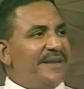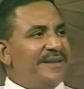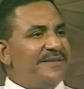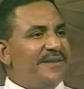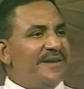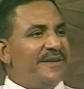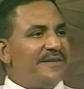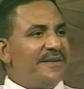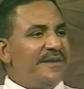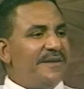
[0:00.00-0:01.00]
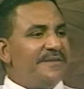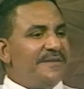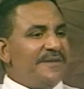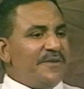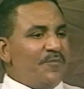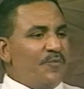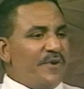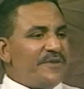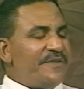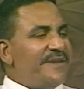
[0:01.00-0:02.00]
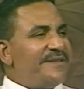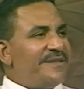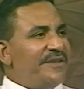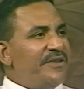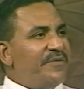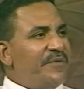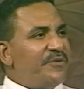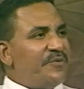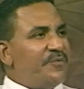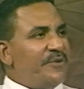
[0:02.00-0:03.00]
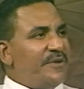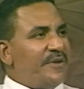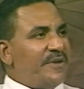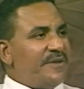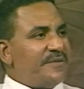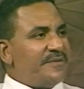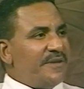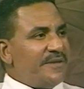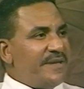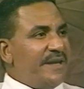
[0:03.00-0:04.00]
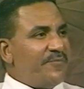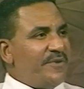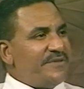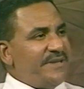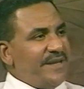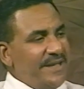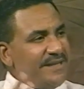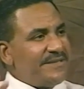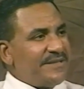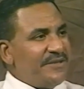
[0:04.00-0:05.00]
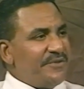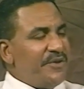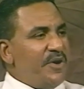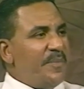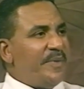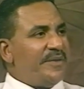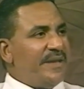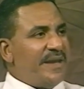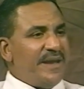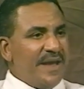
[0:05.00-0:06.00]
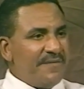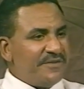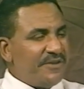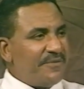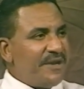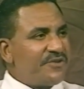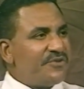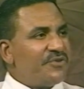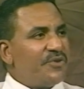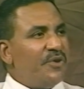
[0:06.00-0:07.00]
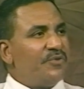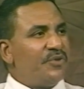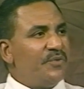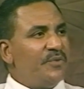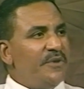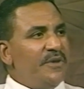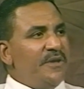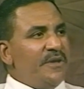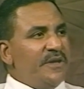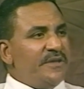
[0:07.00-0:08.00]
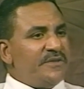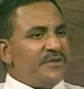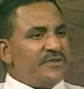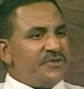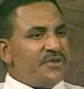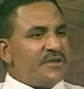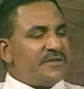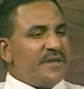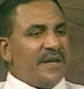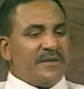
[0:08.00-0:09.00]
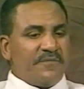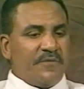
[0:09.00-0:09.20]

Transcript: And one of the things that the individual would get once the head is clear up and they have a direction to go to is just that.